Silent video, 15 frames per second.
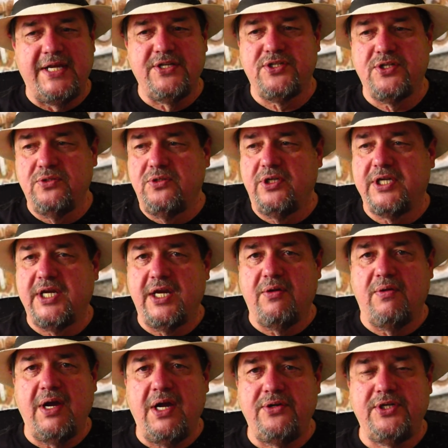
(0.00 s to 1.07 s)
As you're looking
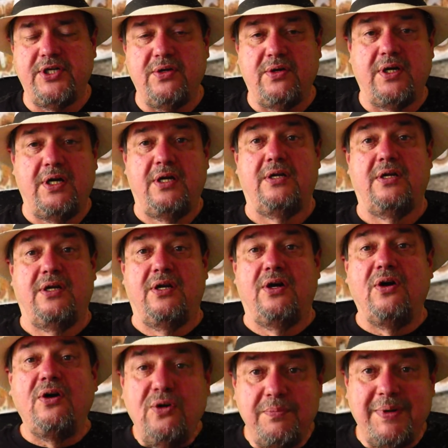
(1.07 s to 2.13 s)
around, you go,
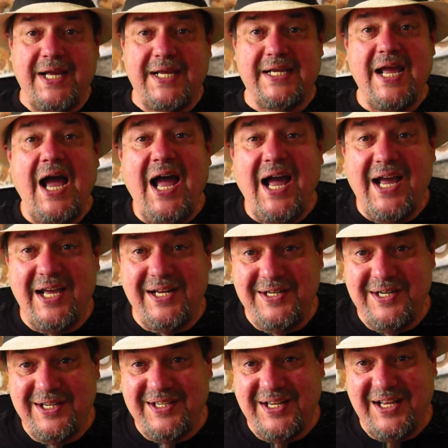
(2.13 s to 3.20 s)
"Oh my God,